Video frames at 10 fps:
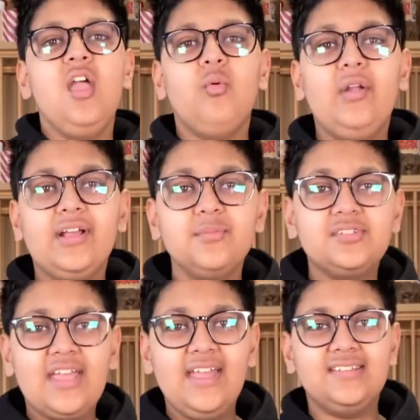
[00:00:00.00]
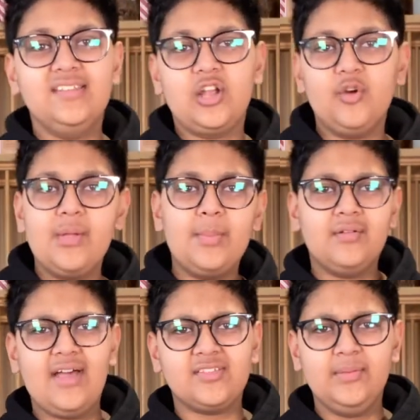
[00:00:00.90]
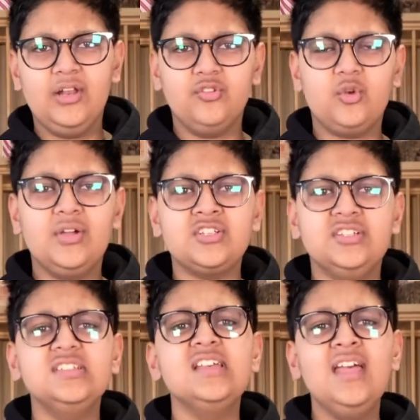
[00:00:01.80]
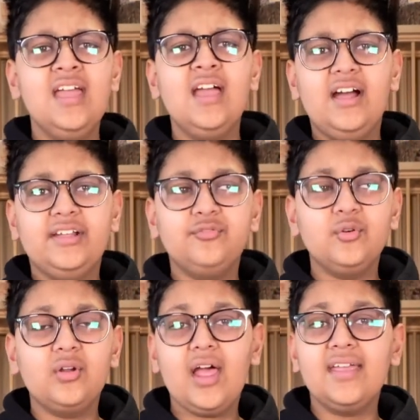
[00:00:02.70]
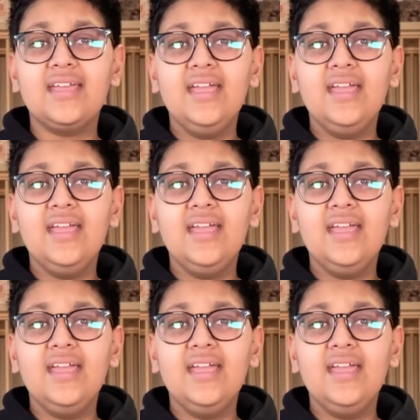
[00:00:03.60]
When it comes to cakes, and a lot of people have asked me loads of questions, and I feel like